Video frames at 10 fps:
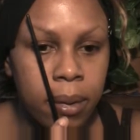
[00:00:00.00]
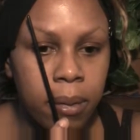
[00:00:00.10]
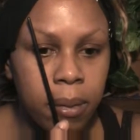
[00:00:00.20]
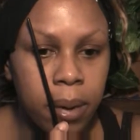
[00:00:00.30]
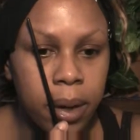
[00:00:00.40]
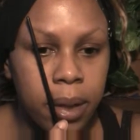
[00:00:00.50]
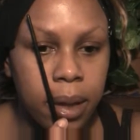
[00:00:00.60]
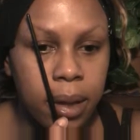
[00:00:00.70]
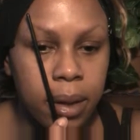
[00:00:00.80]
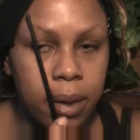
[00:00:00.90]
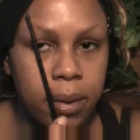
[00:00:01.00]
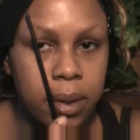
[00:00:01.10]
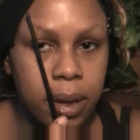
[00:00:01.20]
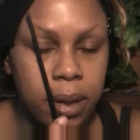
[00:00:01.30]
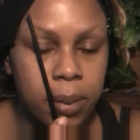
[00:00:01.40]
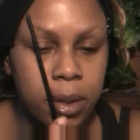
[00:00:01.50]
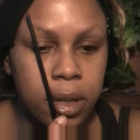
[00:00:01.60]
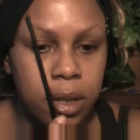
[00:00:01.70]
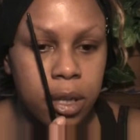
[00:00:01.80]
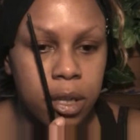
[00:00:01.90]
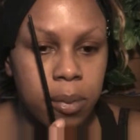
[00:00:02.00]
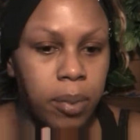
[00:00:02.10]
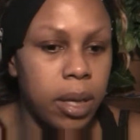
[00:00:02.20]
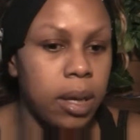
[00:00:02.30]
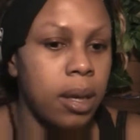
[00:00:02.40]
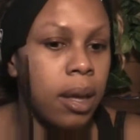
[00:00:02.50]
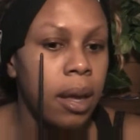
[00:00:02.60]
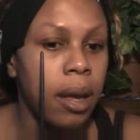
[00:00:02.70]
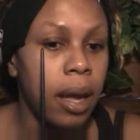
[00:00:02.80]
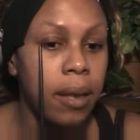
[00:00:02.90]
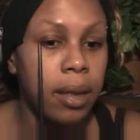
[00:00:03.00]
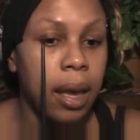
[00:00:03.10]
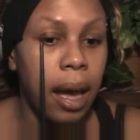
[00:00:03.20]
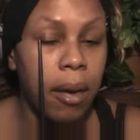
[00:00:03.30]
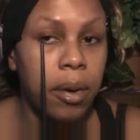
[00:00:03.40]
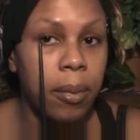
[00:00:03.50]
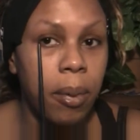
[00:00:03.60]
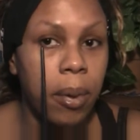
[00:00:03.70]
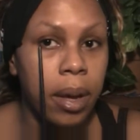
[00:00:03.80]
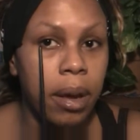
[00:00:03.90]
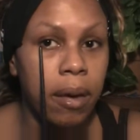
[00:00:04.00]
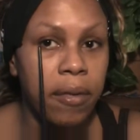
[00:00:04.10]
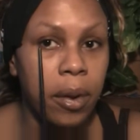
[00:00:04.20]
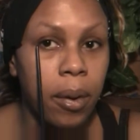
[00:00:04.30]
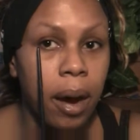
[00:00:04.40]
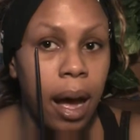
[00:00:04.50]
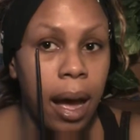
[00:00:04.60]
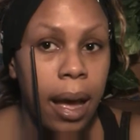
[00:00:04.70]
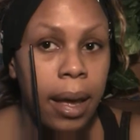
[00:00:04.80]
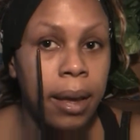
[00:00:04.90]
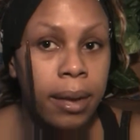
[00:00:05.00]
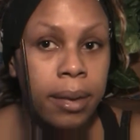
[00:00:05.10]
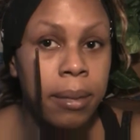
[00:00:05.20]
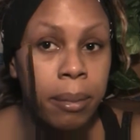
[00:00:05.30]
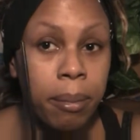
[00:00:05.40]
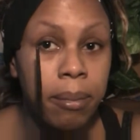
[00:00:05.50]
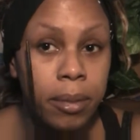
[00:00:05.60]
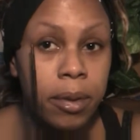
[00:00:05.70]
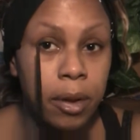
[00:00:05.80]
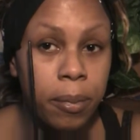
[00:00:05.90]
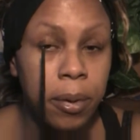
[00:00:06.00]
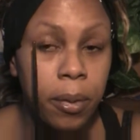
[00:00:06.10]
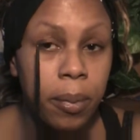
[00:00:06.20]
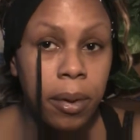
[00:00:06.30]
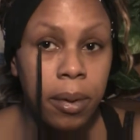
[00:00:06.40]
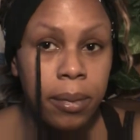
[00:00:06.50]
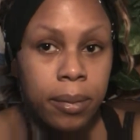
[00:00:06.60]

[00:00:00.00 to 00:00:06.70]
where that intersects, which should just be at the outer point of your eye, your pupil.